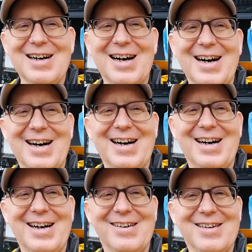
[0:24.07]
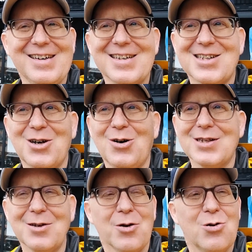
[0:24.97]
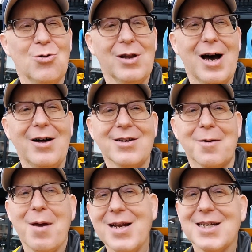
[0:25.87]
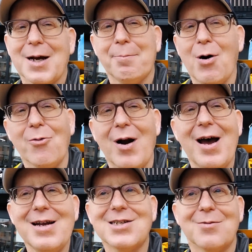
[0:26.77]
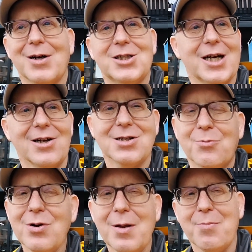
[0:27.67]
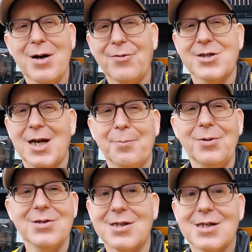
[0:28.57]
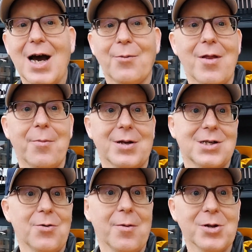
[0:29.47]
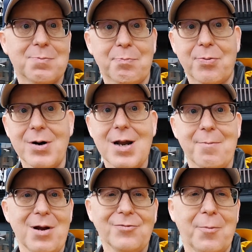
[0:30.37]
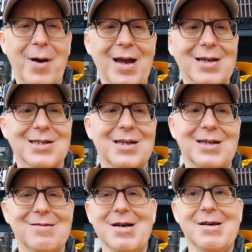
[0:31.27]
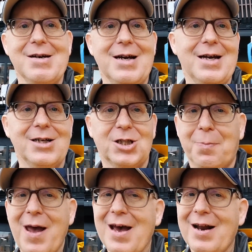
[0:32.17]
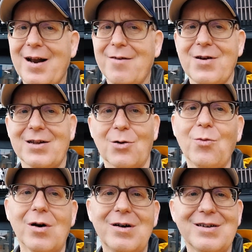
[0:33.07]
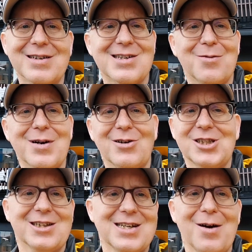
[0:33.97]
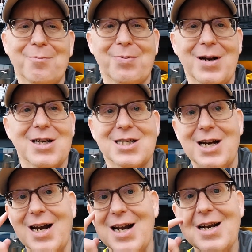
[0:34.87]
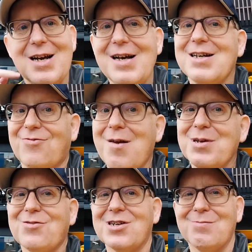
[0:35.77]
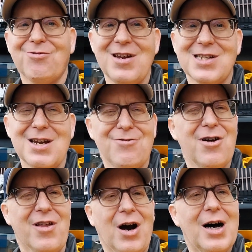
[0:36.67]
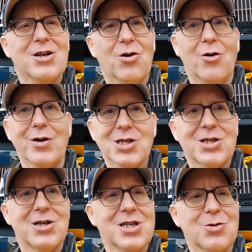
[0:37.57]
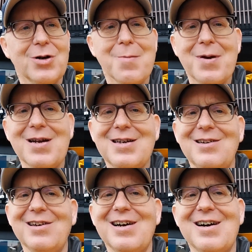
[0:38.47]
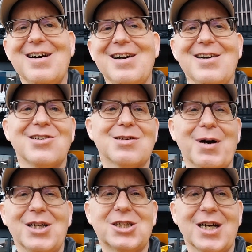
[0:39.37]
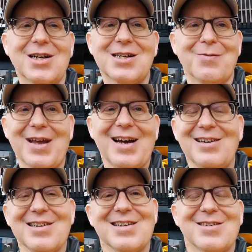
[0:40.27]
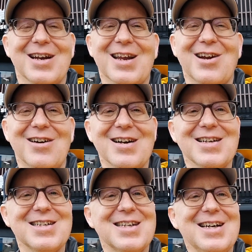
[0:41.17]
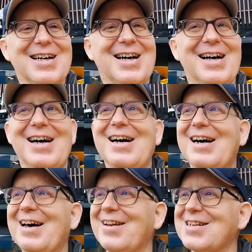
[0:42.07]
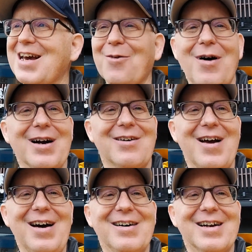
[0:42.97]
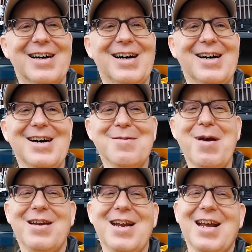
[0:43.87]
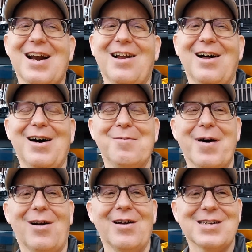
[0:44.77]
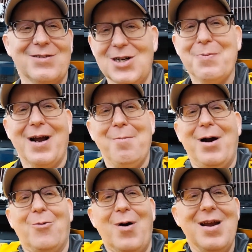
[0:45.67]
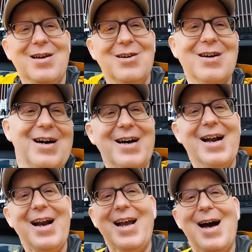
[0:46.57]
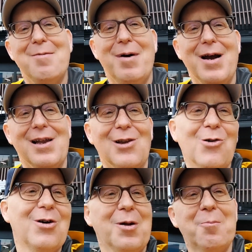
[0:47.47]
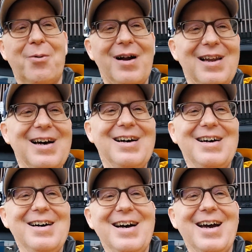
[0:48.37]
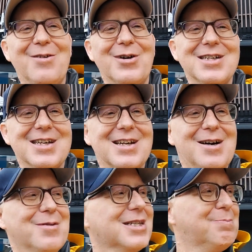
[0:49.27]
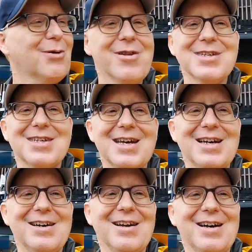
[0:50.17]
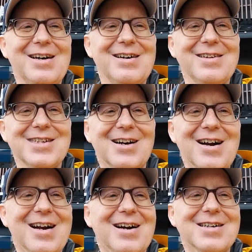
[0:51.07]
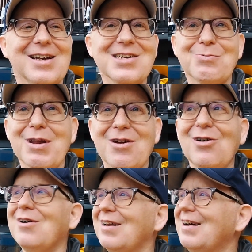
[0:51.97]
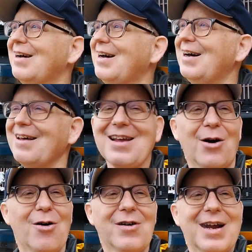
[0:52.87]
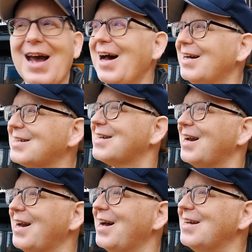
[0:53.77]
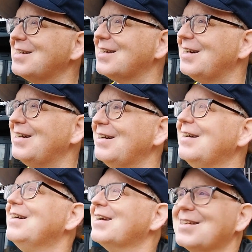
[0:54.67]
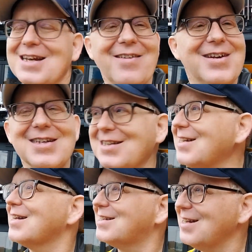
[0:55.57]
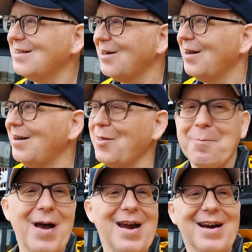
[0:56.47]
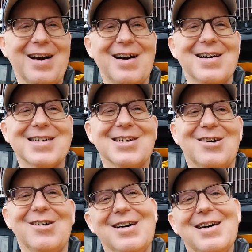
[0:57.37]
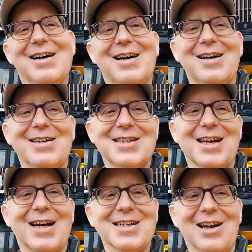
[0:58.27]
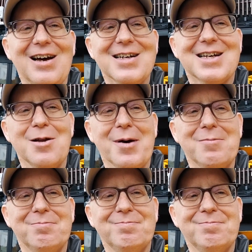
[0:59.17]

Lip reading: So it's a little cool out. I may take a boat ride, so I'm going to check out some really beautiful temples. This has got considered one of the most pretty beautiful bays in Japan, and if not the world. So I'm going to go check this out. Pretty excited. It's famous for some seafood. I think oysters is a really big deal here. So I might check something out. I'm kind of curious. And then just kind of walk around. May need to get a better long sleeve shirt, but I got my raincoat on and I got my local umbrella. And we're just going to come explore this area here. It looks really cool. I think overcast is kind of nice. See how the distance, you can see the bay here. So I'll take you guys along, see a little bit.